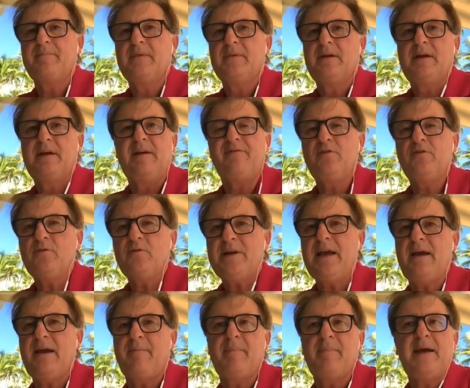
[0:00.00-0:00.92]
If you
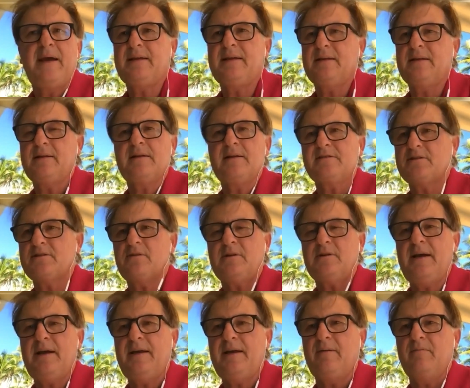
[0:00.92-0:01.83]
can't make it, that's
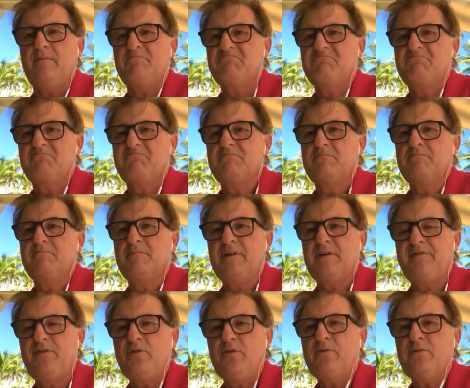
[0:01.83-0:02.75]
okay. But
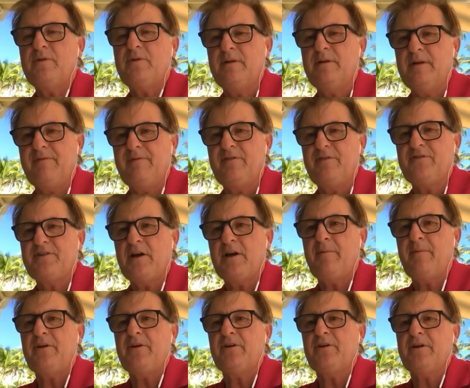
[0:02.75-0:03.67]
if you if you tell
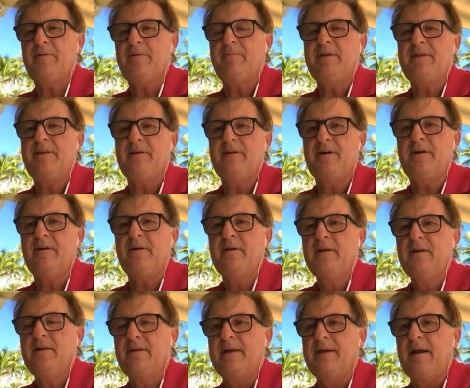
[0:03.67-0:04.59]
me you're going to be there,
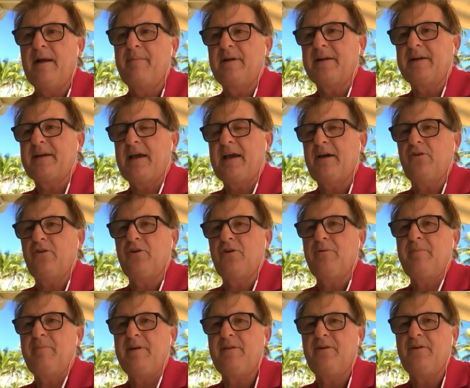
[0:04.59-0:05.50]
then I'm going to count on you
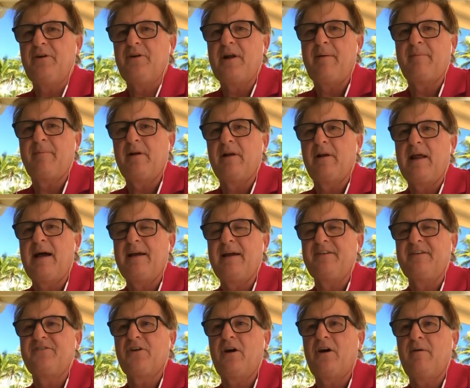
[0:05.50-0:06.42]
to be there, and I'm going to
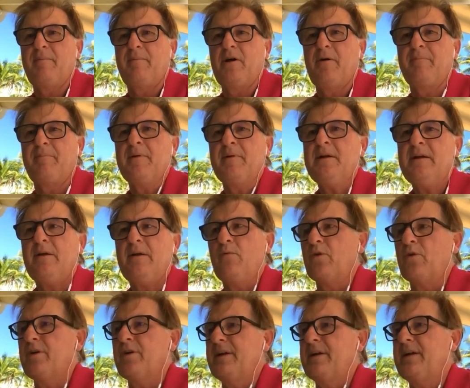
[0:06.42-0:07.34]
line Tom up.
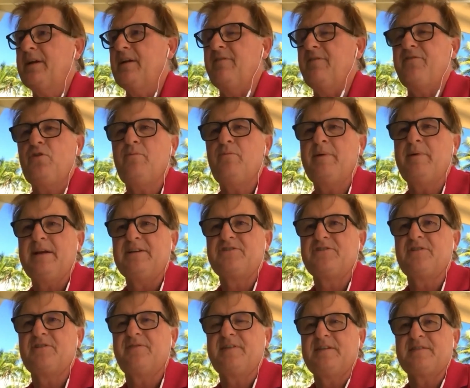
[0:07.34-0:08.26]
We're going to get a few
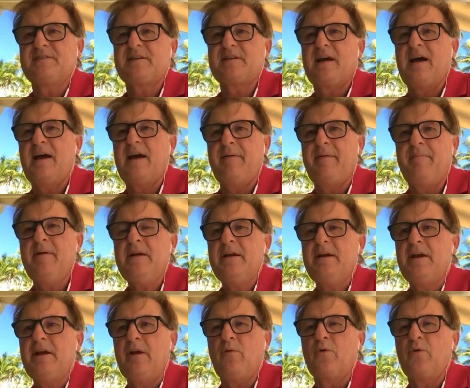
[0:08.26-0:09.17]
minutes of his time,
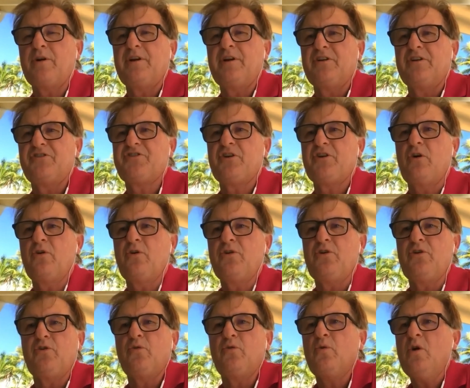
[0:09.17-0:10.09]
and we're going to show
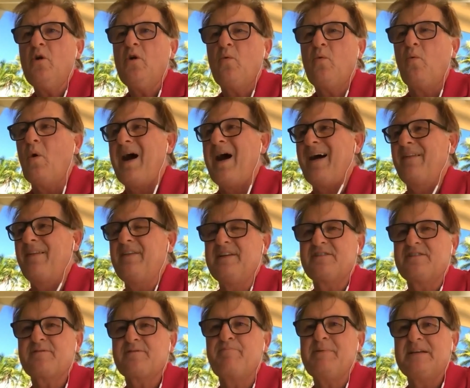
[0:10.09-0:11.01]
you why
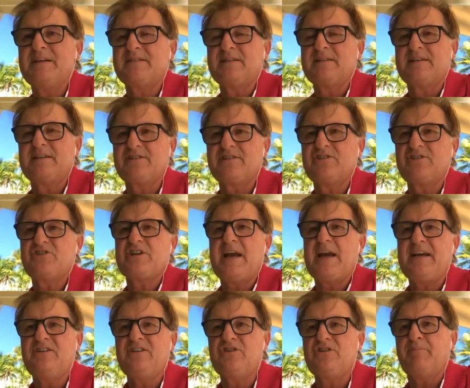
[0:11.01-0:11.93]
this business is
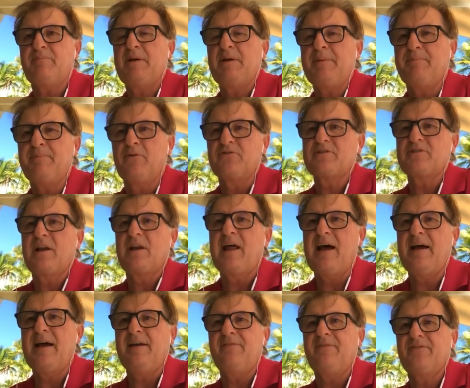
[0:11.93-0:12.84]
changing people's
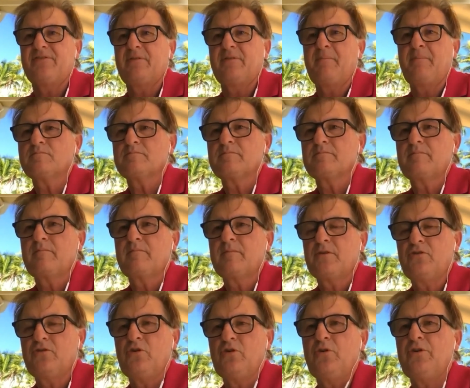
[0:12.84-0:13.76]
lives.
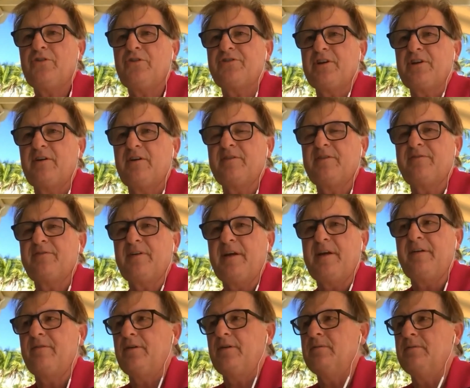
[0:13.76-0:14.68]
Do yourself a
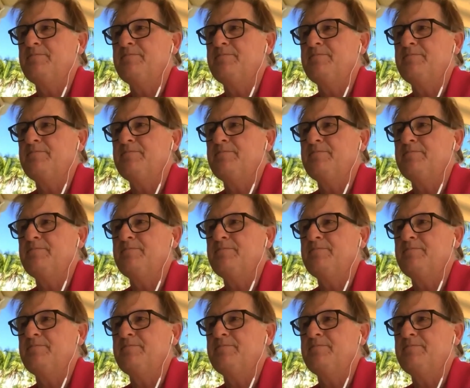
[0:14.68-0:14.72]
favor.